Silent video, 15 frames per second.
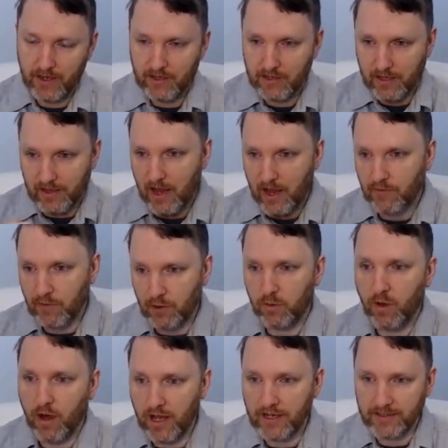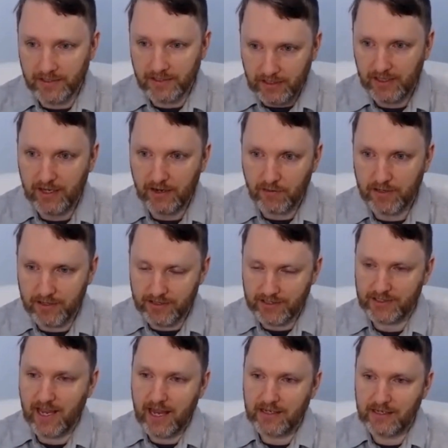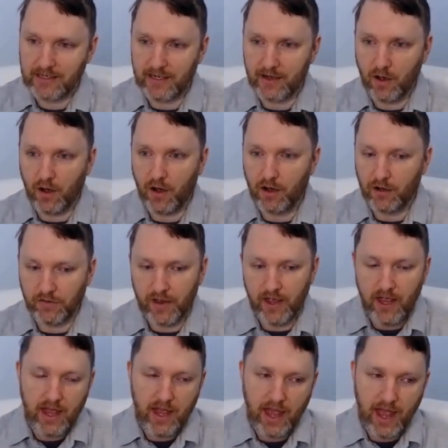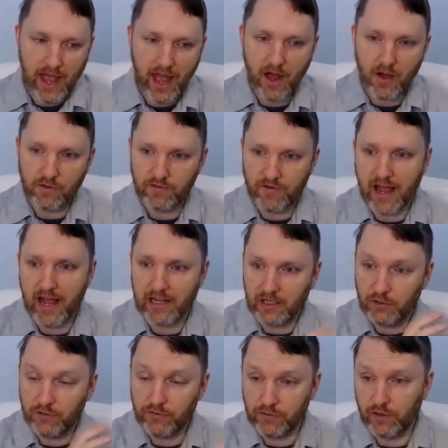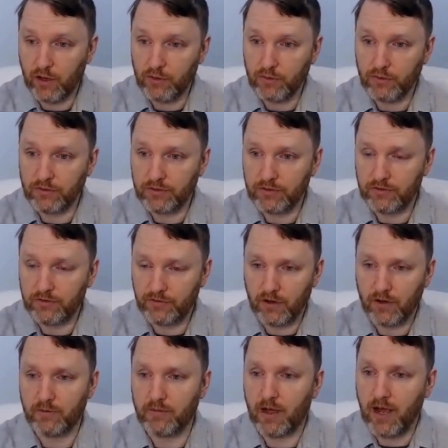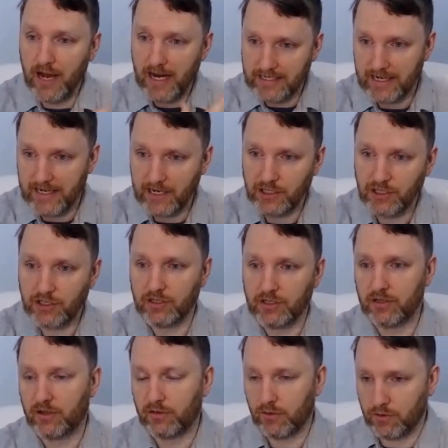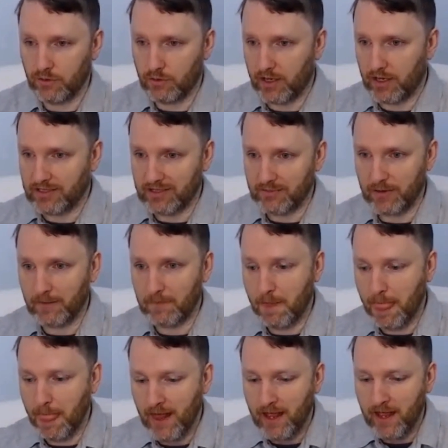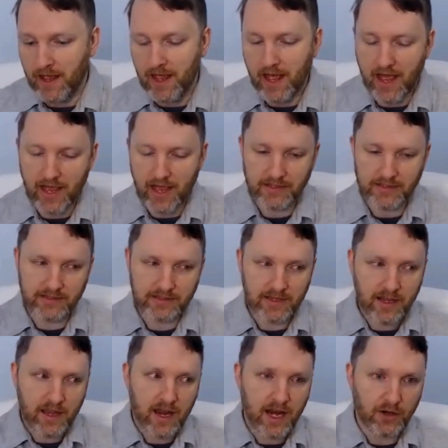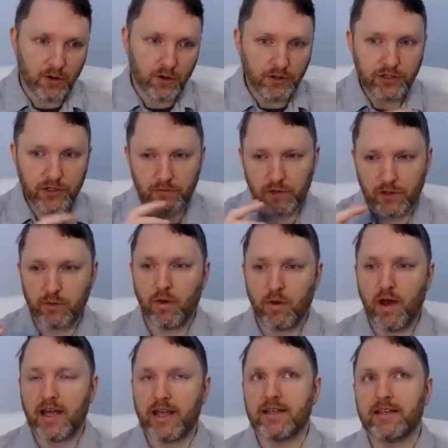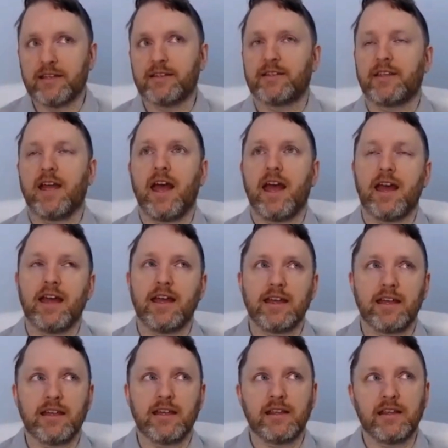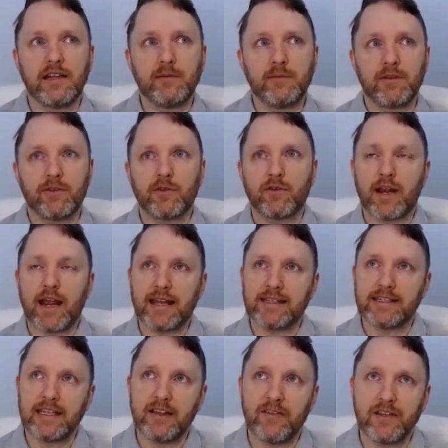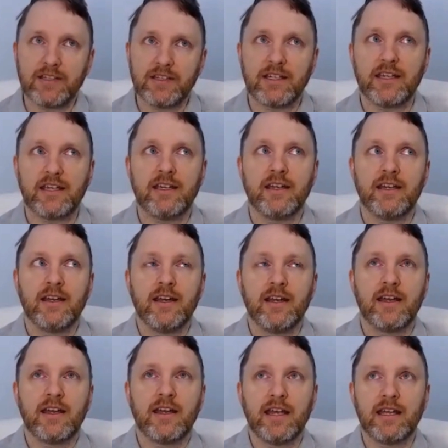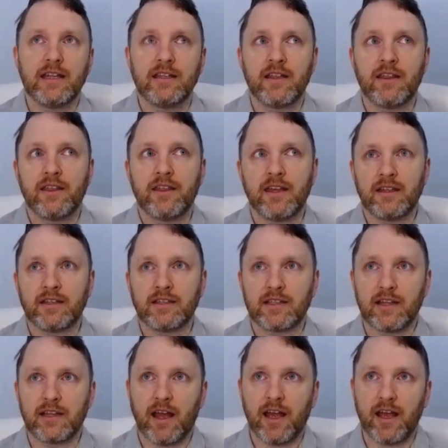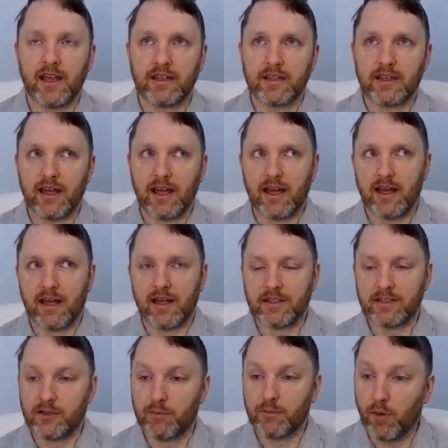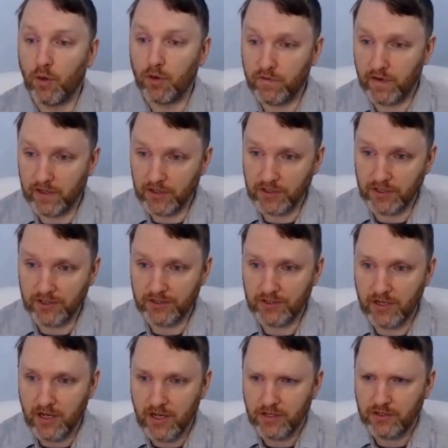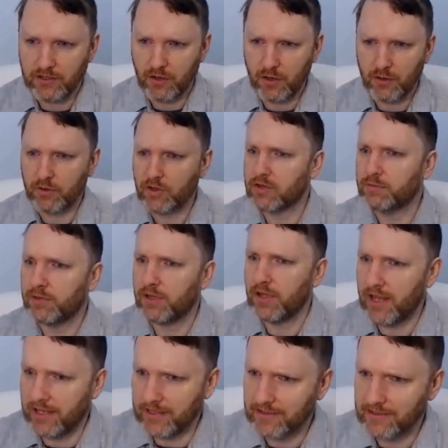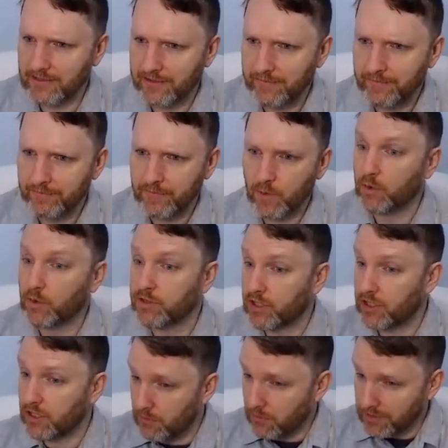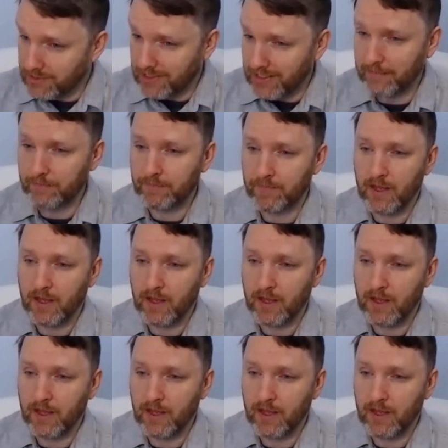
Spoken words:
Now, that requires a clear understanding of how value flows from ideation through to customer. And it also requires a little bit of creativity in things like support functions. So compliance or security.